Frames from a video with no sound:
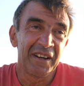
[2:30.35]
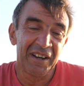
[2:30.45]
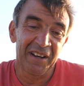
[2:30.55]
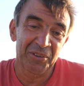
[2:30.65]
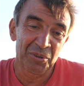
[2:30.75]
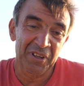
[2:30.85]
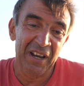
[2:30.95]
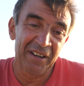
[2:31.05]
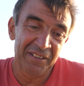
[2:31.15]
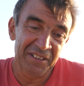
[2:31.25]
uh, you
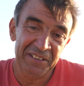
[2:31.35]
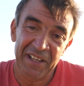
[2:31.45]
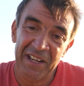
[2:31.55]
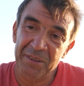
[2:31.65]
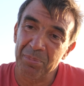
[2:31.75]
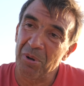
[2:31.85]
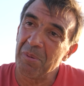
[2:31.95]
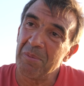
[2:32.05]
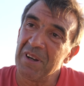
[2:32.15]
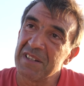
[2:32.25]
can detect
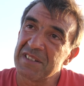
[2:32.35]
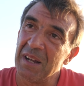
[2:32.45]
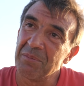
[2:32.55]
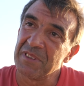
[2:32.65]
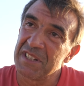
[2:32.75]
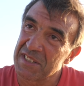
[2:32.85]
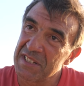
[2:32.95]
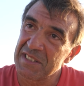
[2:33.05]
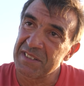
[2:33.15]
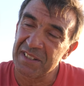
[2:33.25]
probably some
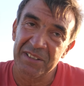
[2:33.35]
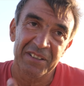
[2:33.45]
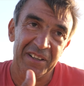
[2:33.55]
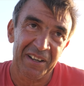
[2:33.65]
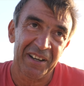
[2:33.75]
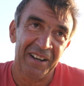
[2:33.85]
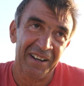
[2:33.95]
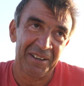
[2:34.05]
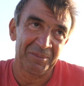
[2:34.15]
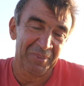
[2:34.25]
diseases that
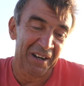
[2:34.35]
uh,